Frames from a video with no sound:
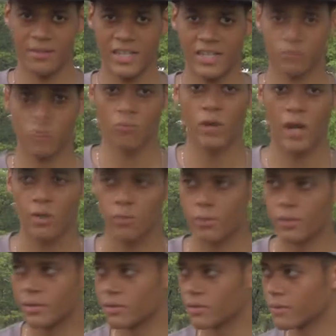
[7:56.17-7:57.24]
That's what
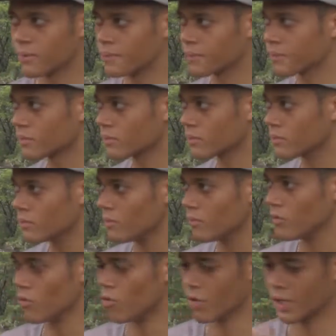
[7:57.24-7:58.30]
Rahu is.
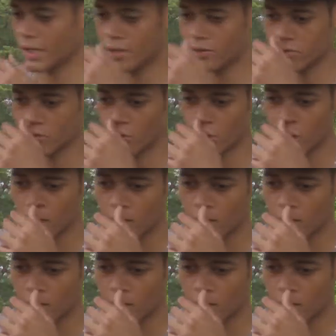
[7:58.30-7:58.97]
Okay, so